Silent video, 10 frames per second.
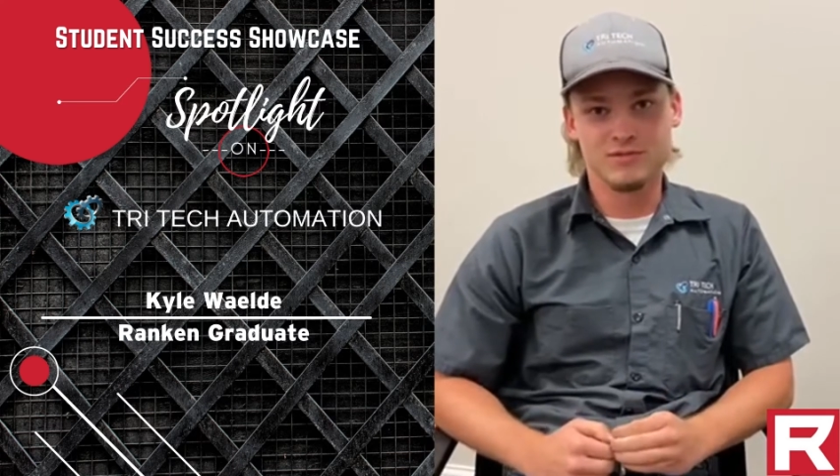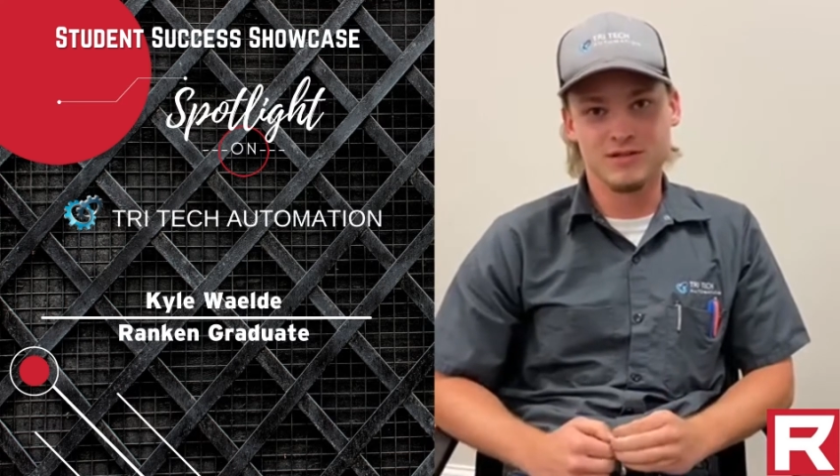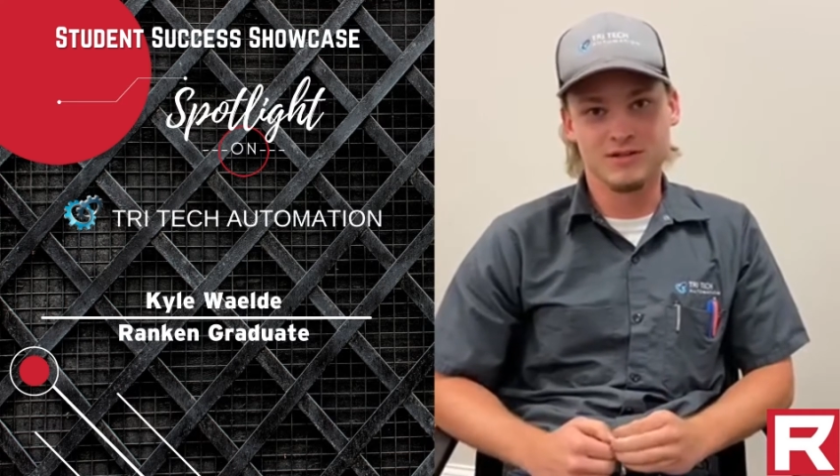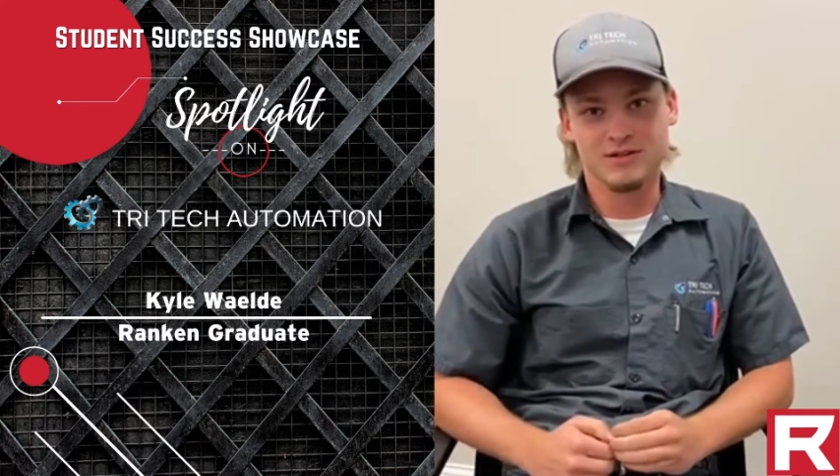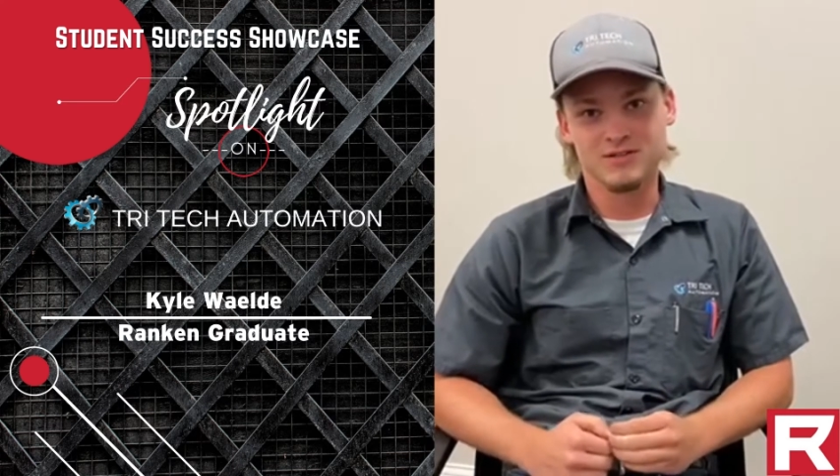
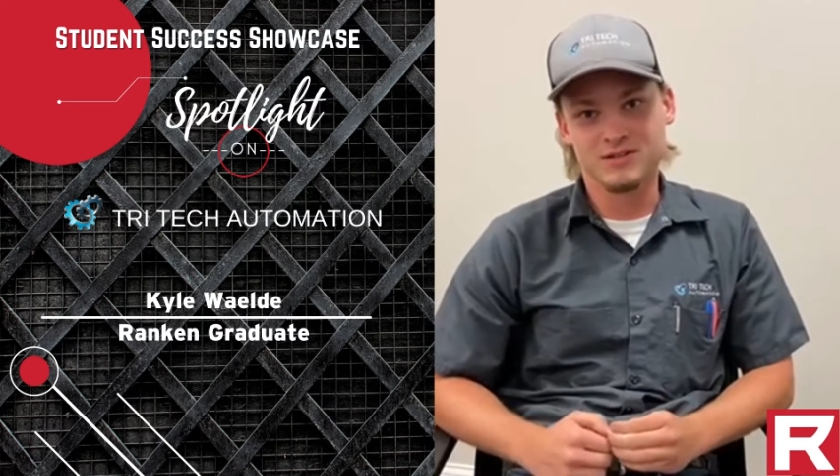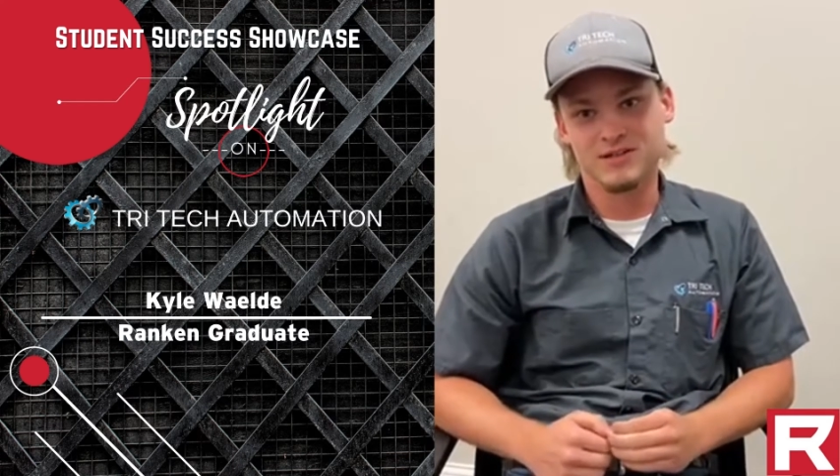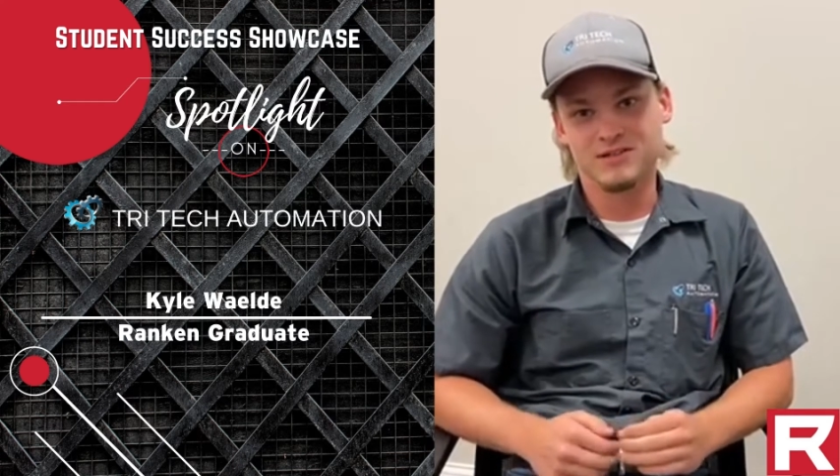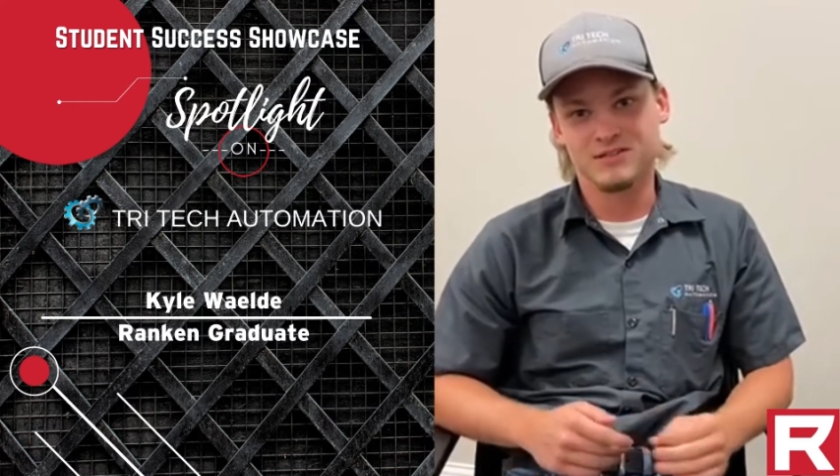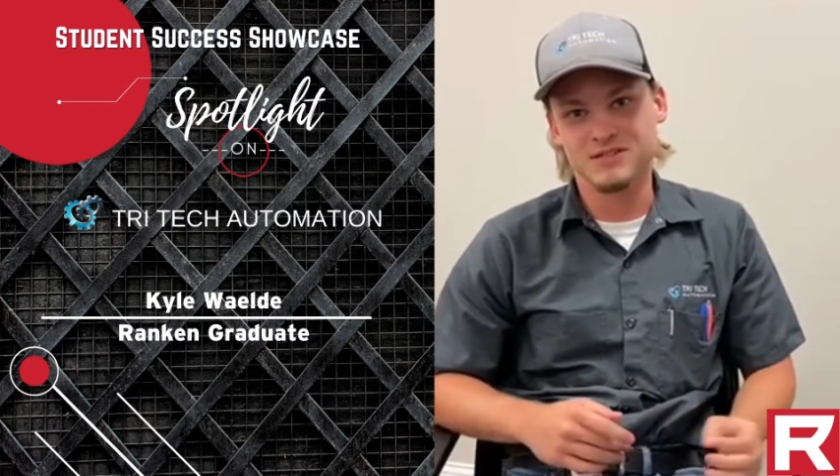technology a
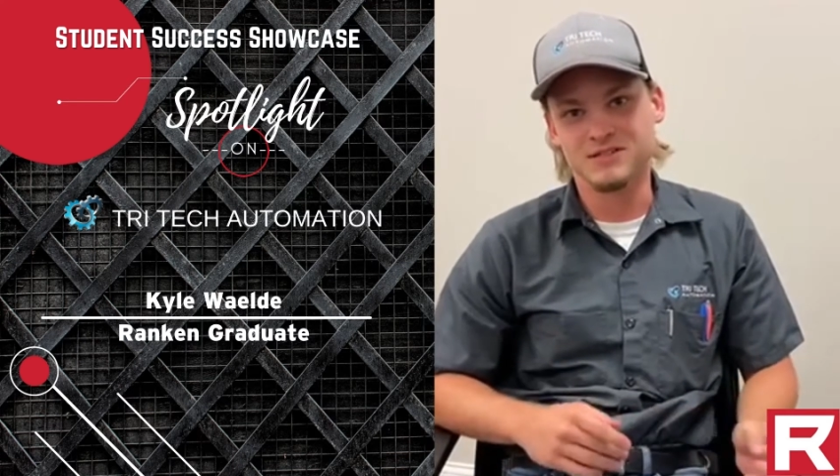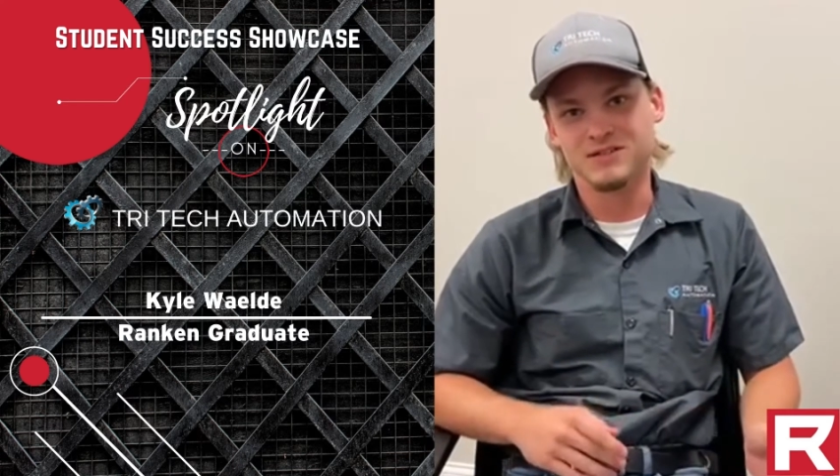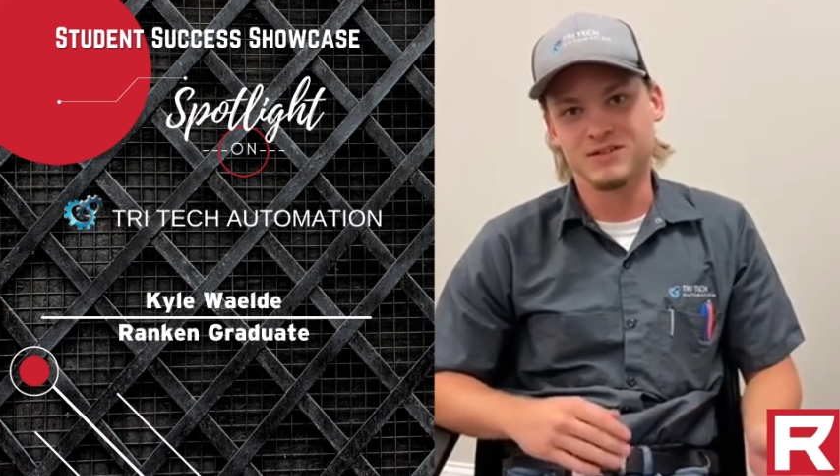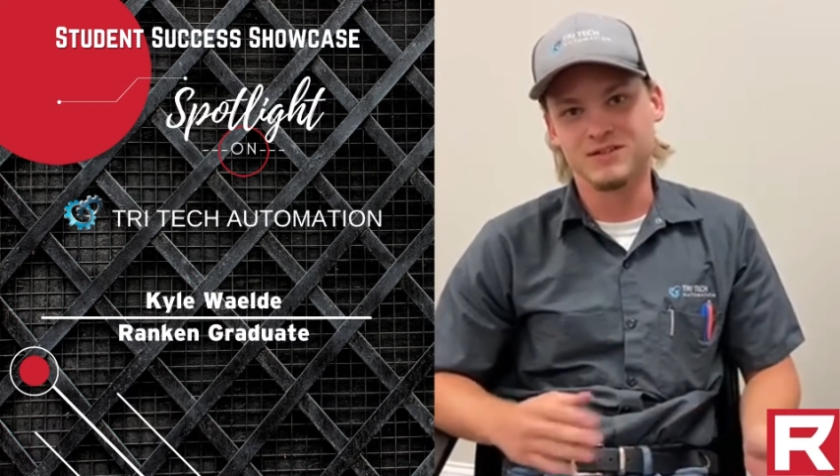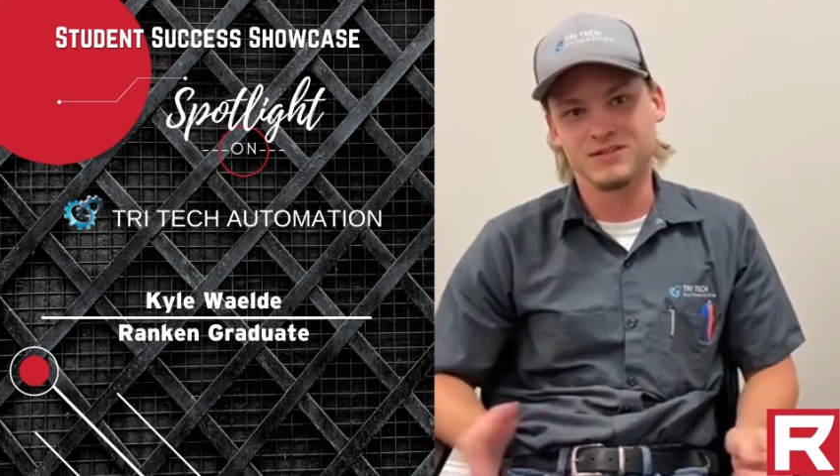lot, seeing
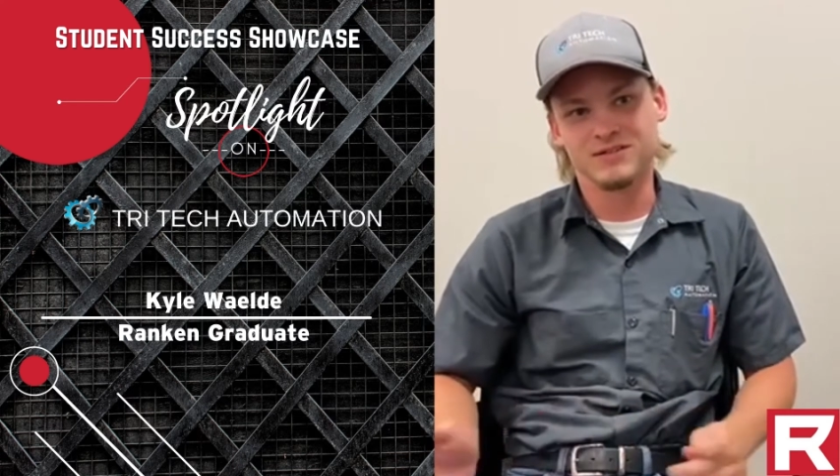the,